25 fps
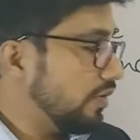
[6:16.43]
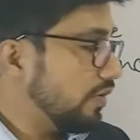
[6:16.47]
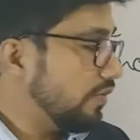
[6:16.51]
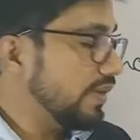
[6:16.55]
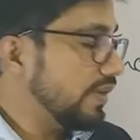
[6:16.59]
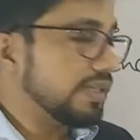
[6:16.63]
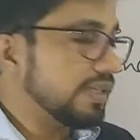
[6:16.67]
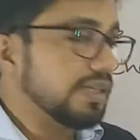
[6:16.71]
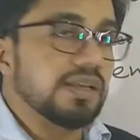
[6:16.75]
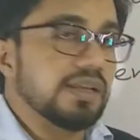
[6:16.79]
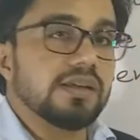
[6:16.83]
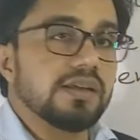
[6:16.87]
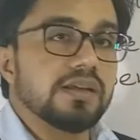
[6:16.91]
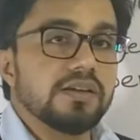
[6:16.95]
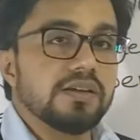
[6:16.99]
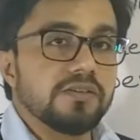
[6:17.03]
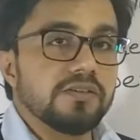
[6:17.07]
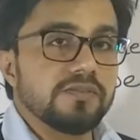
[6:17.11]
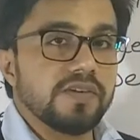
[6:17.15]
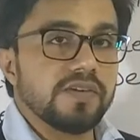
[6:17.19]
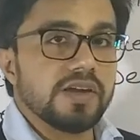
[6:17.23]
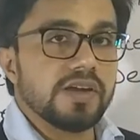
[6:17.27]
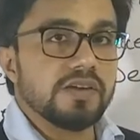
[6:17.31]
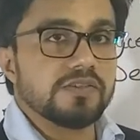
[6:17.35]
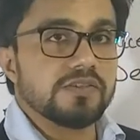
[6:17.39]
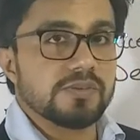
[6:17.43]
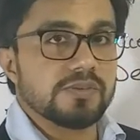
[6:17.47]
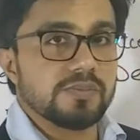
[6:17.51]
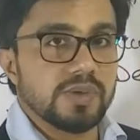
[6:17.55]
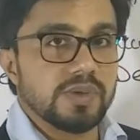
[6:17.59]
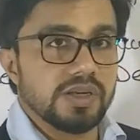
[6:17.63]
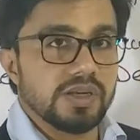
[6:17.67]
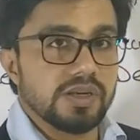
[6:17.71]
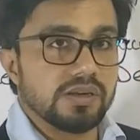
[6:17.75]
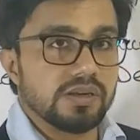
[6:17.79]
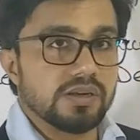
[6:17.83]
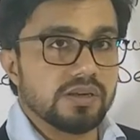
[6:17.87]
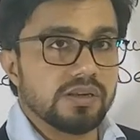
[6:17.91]
Obviously, 5 is
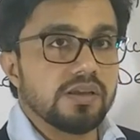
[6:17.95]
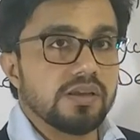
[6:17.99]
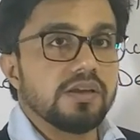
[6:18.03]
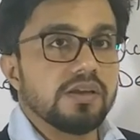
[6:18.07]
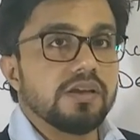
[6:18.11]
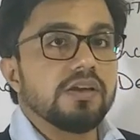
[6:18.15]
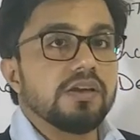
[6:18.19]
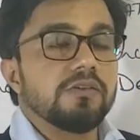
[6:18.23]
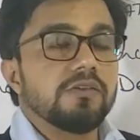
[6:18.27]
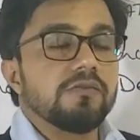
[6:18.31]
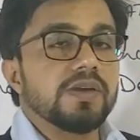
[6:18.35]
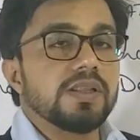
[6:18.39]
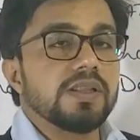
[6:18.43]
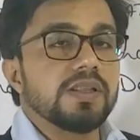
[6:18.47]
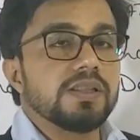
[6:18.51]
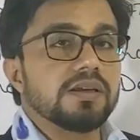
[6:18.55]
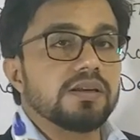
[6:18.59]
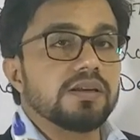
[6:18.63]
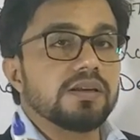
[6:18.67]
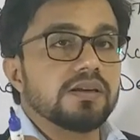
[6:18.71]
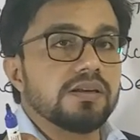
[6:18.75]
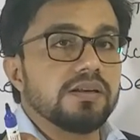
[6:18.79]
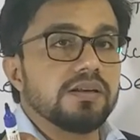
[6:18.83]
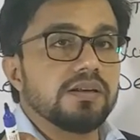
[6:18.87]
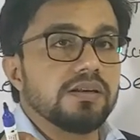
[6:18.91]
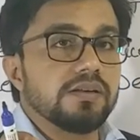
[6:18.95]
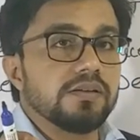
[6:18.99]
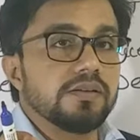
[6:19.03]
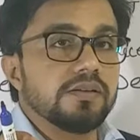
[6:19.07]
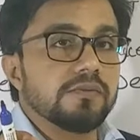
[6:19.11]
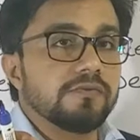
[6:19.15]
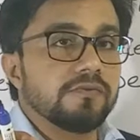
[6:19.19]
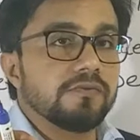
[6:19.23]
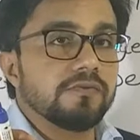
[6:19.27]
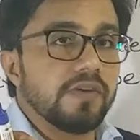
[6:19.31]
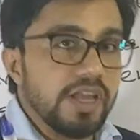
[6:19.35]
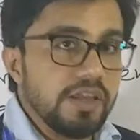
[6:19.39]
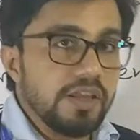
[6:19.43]
bigger. When the
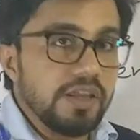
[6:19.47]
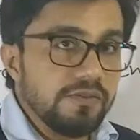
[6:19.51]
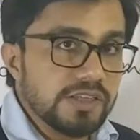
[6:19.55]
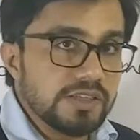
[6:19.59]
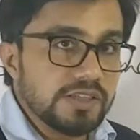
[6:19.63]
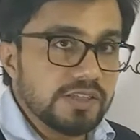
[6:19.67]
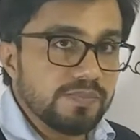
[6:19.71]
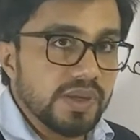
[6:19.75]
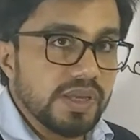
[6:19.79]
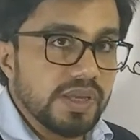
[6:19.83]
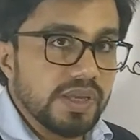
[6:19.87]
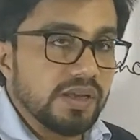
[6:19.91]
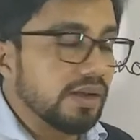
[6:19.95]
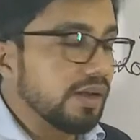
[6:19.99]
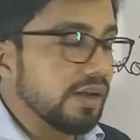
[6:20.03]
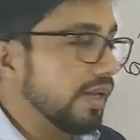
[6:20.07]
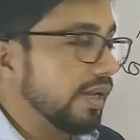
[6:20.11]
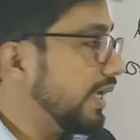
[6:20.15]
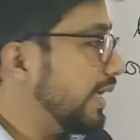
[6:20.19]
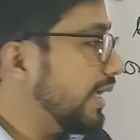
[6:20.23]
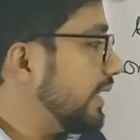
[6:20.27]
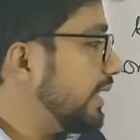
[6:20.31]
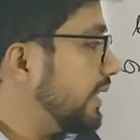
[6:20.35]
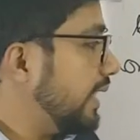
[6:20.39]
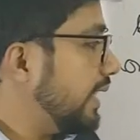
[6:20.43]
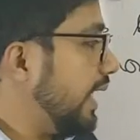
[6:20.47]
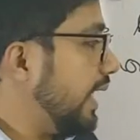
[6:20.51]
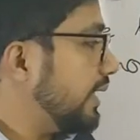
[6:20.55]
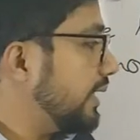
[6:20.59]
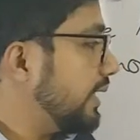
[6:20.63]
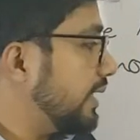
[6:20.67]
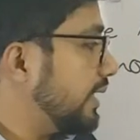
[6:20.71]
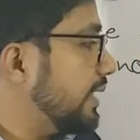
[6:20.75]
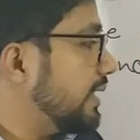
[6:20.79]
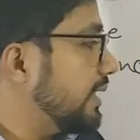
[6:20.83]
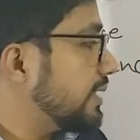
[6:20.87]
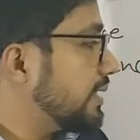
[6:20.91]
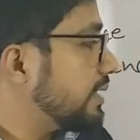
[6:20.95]
5 is bigger, in
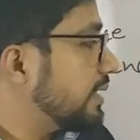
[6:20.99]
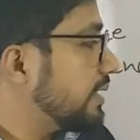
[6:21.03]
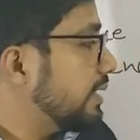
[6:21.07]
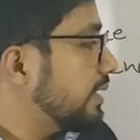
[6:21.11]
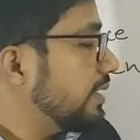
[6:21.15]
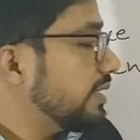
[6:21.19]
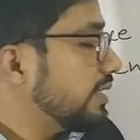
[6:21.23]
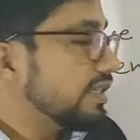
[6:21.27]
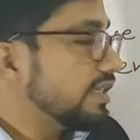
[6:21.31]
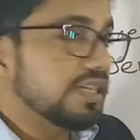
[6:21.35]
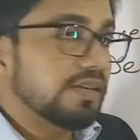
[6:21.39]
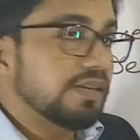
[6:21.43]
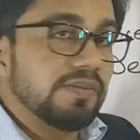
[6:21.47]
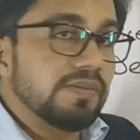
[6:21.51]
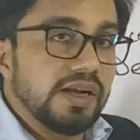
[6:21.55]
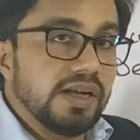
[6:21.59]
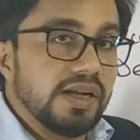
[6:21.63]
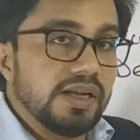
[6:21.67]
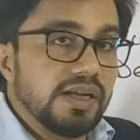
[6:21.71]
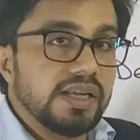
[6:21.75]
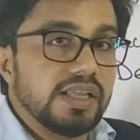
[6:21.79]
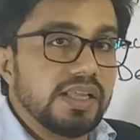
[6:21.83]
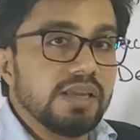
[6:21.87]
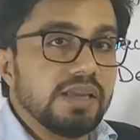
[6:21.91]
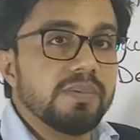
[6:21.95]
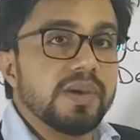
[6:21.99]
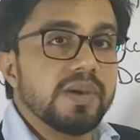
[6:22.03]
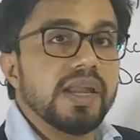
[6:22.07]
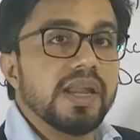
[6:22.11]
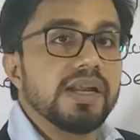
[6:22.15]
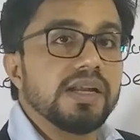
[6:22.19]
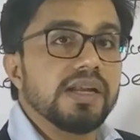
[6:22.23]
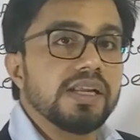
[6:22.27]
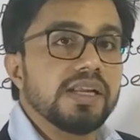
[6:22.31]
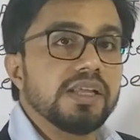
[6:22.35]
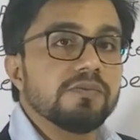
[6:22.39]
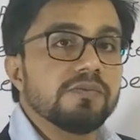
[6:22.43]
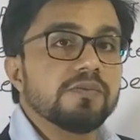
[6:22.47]
that case, 70
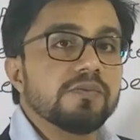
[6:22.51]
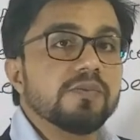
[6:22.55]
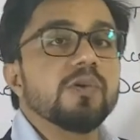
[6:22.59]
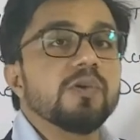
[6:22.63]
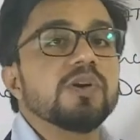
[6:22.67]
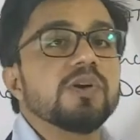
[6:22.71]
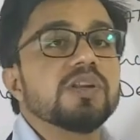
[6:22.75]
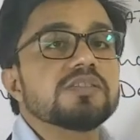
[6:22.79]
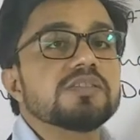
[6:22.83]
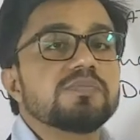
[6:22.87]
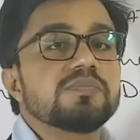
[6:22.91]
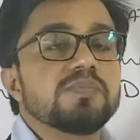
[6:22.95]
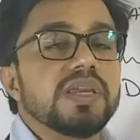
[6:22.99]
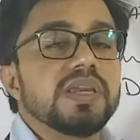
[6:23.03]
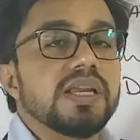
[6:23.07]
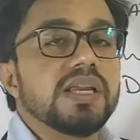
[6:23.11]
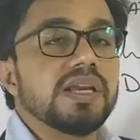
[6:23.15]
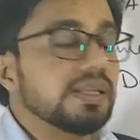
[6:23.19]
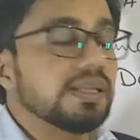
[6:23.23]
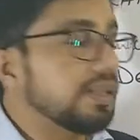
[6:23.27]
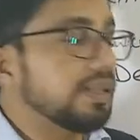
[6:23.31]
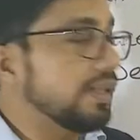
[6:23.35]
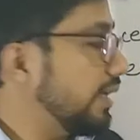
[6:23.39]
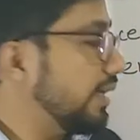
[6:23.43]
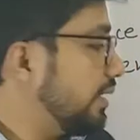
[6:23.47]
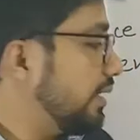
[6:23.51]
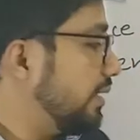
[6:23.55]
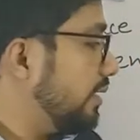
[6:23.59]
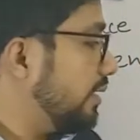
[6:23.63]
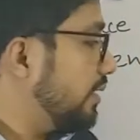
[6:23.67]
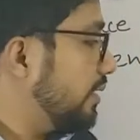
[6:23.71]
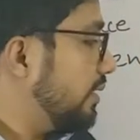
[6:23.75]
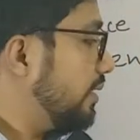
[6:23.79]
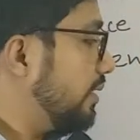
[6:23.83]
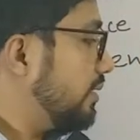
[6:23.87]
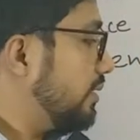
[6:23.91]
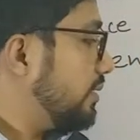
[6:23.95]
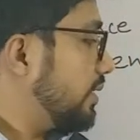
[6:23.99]
by 84 is bigger
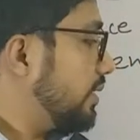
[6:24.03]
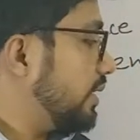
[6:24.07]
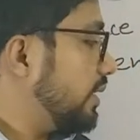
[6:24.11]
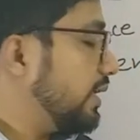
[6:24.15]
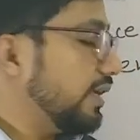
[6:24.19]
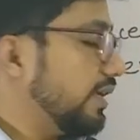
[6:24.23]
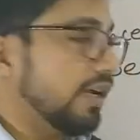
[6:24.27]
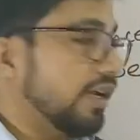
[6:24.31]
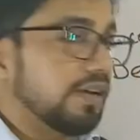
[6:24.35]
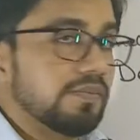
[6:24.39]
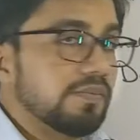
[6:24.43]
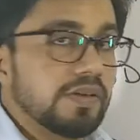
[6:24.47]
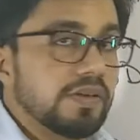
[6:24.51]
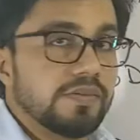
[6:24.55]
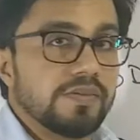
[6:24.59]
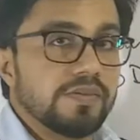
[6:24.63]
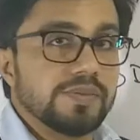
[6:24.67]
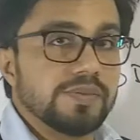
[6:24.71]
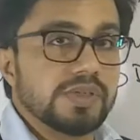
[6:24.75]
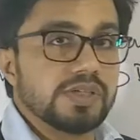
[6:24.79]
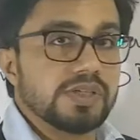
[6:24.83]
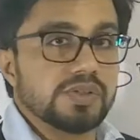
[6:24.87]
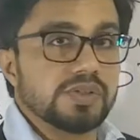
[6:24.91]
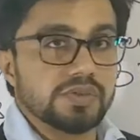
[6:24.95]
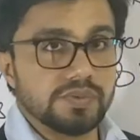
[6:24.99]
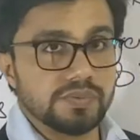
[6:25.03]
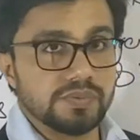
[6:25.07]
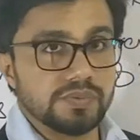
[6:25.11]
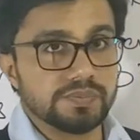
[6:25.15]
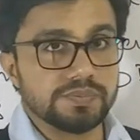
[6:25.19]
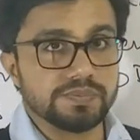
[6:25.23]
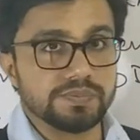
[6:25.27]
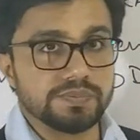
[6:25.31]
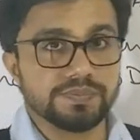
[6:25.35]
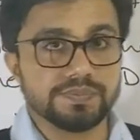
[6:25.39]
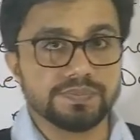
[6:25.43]
than 39 by 52.